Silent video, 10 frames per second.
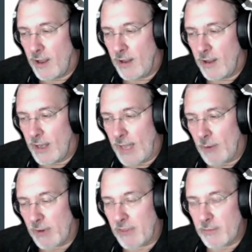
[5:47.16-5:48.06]

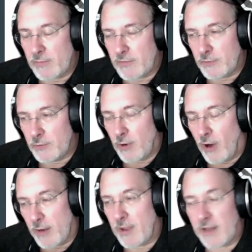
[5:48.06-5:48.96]
allowing them to
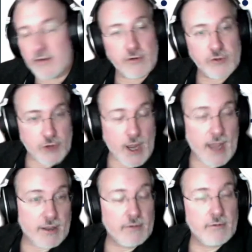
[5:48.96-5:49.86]
automate and
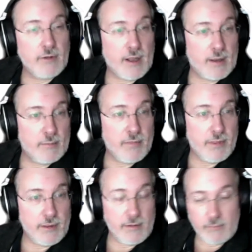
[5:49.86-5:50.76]
track
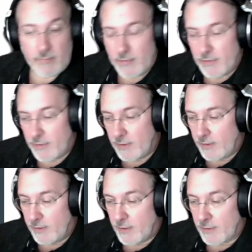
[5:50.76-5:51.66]
the
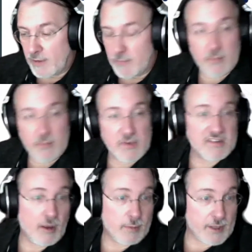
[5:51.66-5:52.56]
commitments and
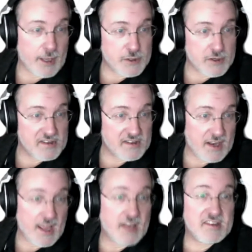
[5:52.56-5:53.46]
obligations.
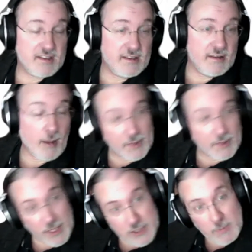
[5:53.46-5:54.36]
And hence the
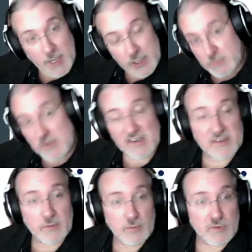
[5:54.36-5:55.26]
obligation management
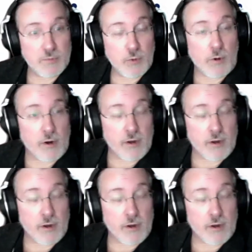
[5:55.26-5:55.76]
system was born.